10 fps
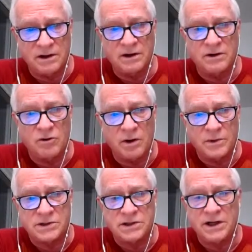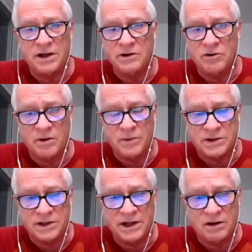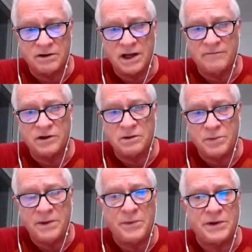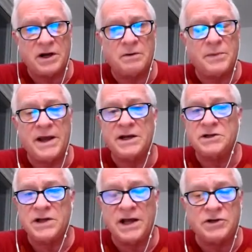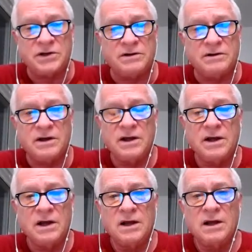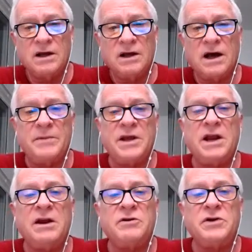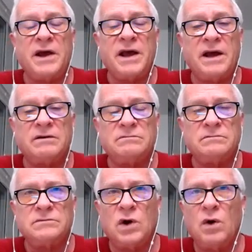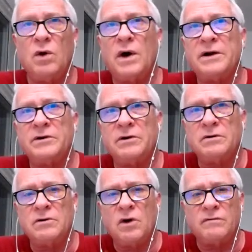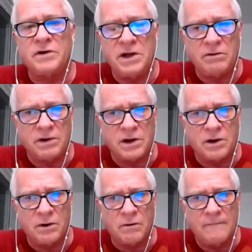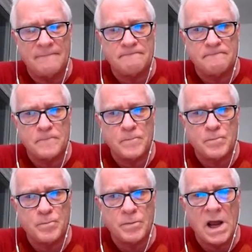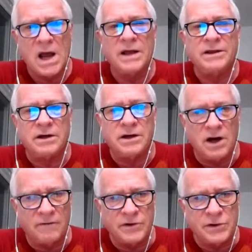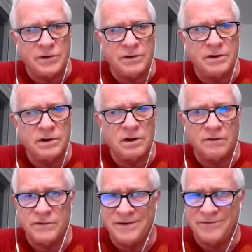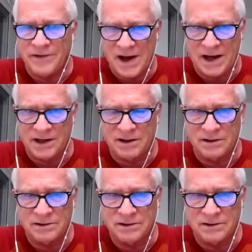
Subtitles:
enormously, okay? For the people that are paying attention. I mean, here you had, oh, I don't know, over a year ago, the governor of Nevada